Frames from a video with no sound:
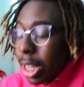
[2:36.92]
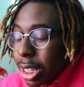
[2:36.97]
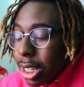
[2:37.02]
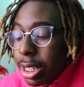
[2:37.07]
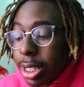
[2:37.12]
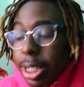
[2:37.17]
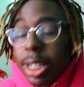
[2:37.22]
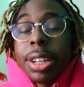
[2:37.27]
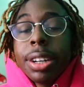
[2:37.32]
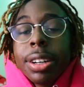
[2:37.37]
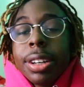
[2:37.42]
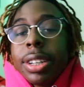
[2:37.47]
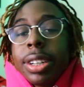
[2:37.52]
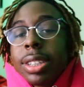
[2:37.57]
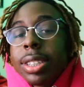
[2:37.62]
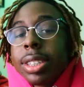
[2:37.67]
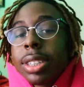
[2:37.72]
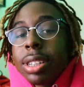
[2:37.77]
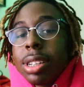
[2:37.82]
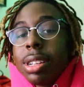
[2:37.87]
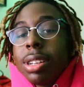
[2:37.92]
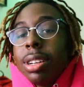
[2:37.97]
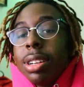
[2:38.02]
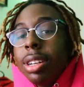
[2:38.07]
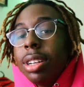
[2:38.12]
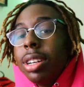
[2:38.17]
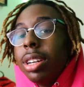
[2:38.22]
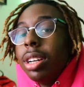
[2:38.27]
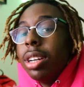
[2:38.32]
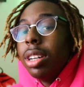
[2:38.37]
It's serious.
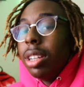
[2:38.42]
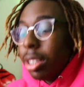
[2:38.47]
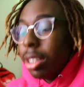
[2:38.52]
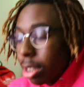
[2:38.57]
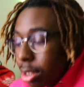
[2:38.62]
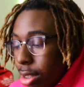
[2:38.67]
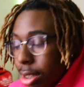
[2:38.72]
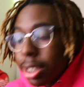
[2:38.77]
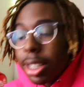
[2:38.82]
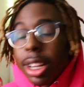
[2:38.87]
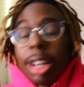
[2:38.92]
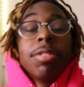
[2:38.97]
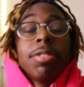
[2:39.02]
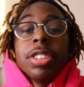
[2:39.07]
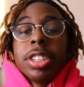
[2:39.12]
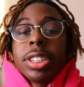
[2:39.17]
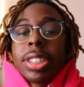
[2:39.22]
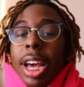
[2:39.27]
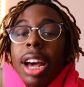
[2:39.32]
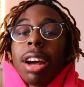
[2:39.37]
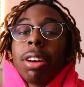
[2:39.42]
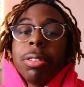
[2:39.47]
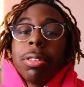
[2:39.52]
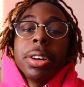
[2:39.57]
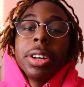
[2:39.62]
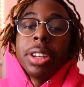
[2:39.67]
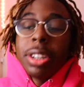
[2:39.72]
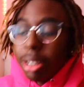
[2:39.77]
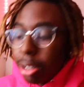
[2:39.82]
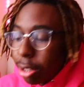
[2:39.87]
Stuff just
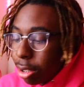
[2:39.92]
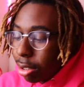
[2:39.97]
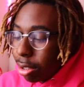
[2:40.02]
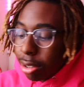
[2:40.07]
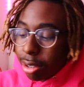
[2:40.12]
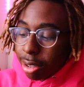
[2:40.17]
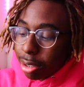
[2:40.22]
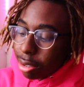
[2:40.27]
got real.